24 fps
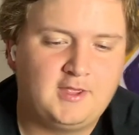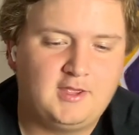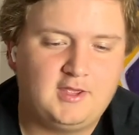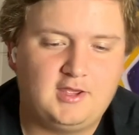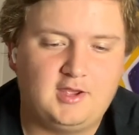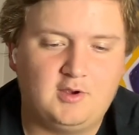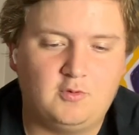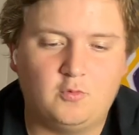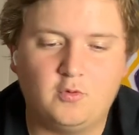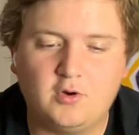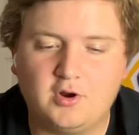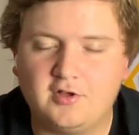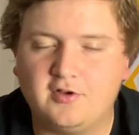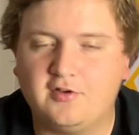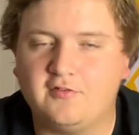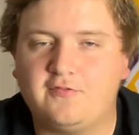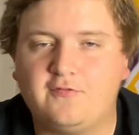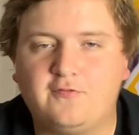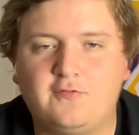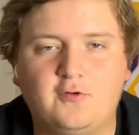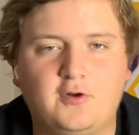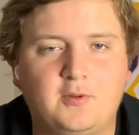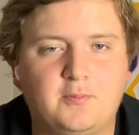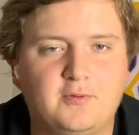and what a
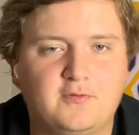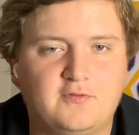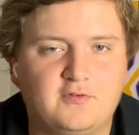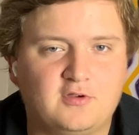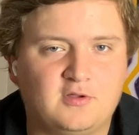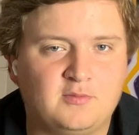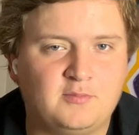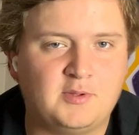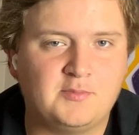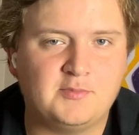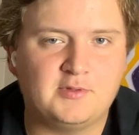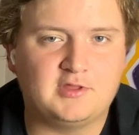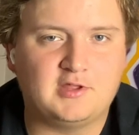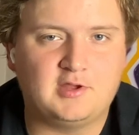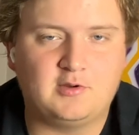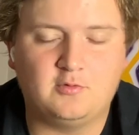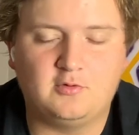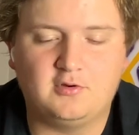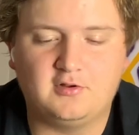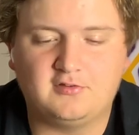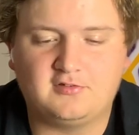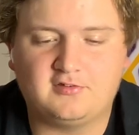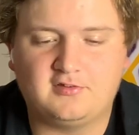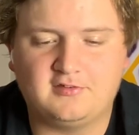flip of a commitment that
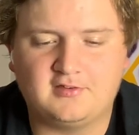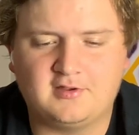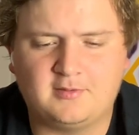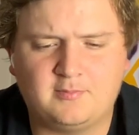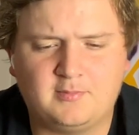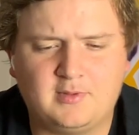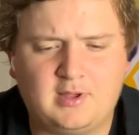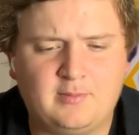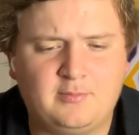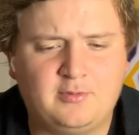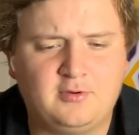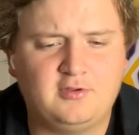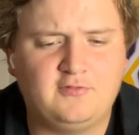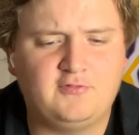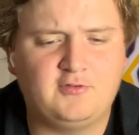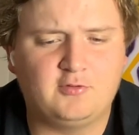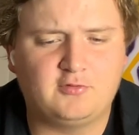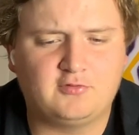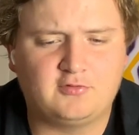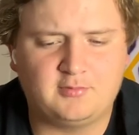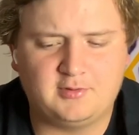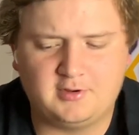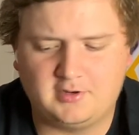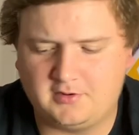was, because I believe he
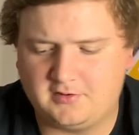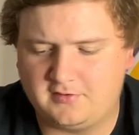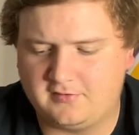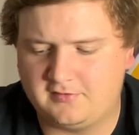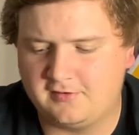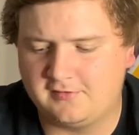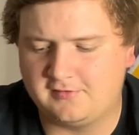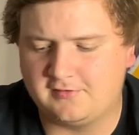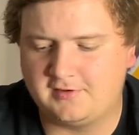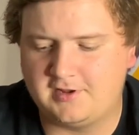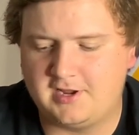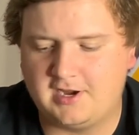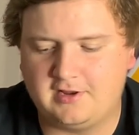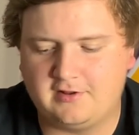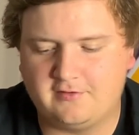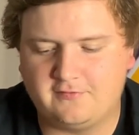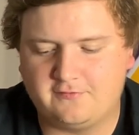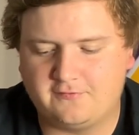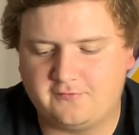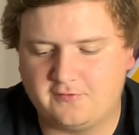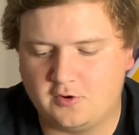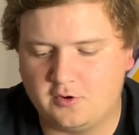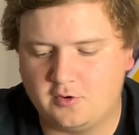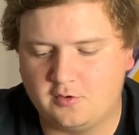was committed to Cincinnati at
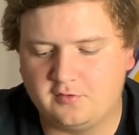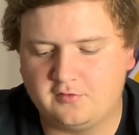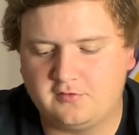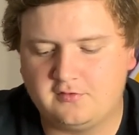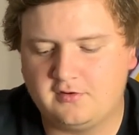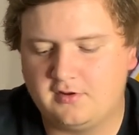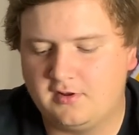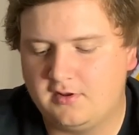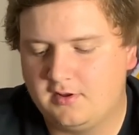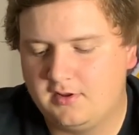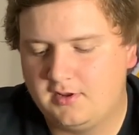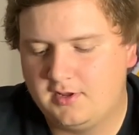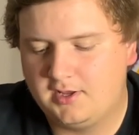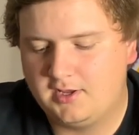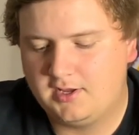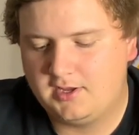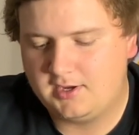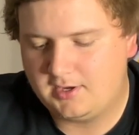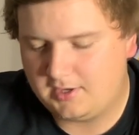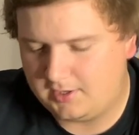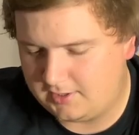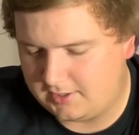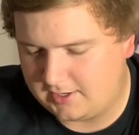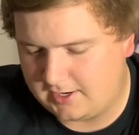first,
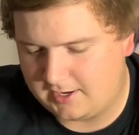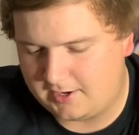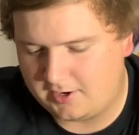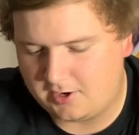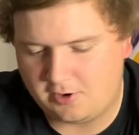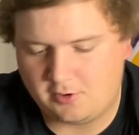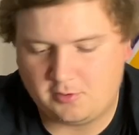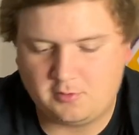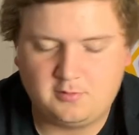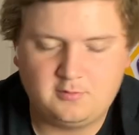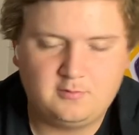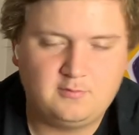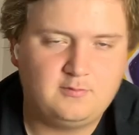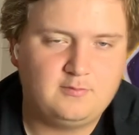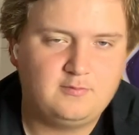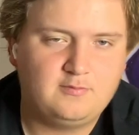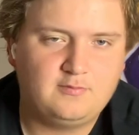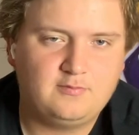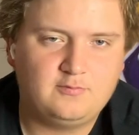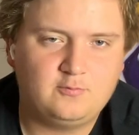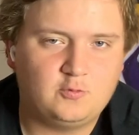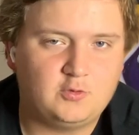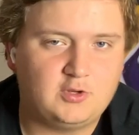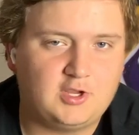and now
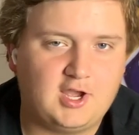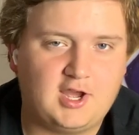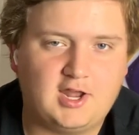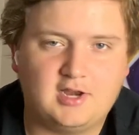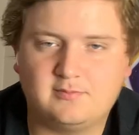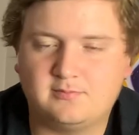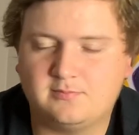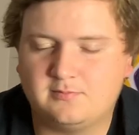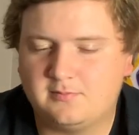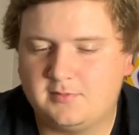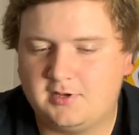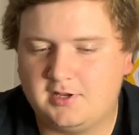we got him.